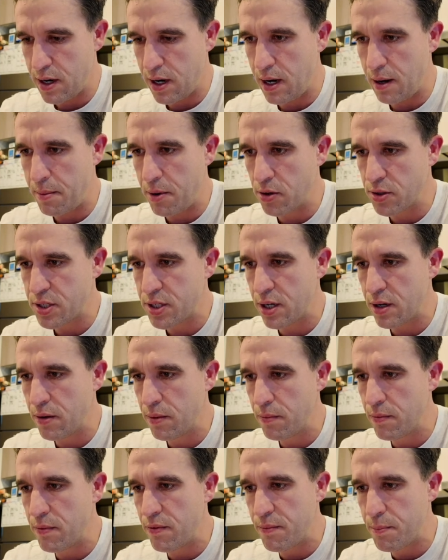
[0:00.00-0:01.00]
I'm
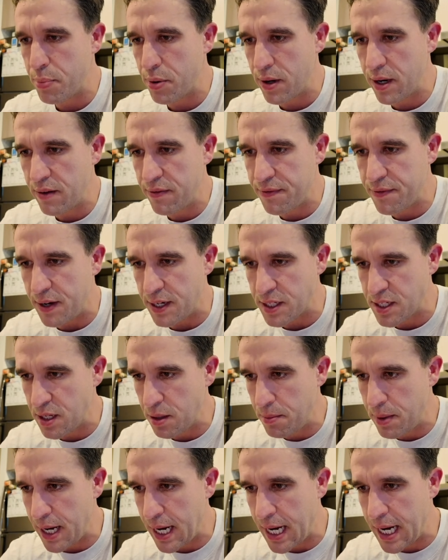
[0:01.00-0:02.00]
also pretty fussy
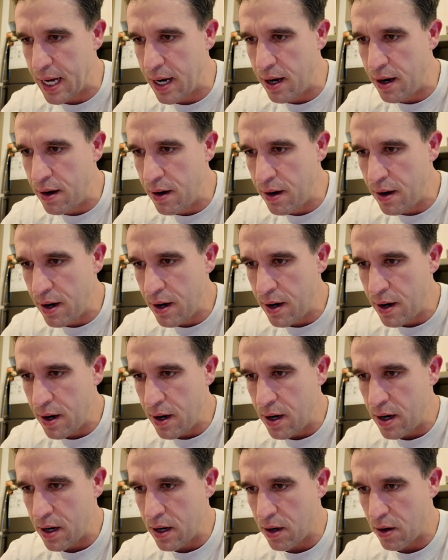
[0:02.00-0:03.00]
about
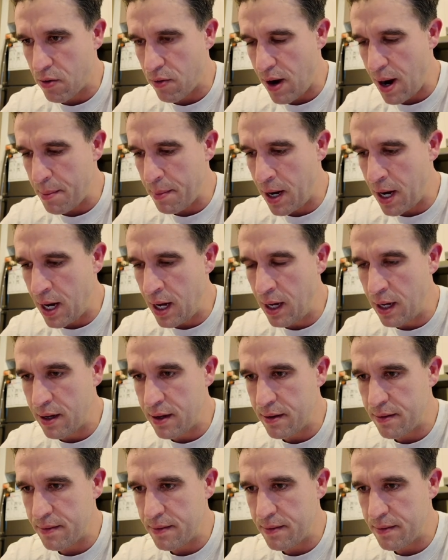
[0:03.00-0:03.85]
grammar.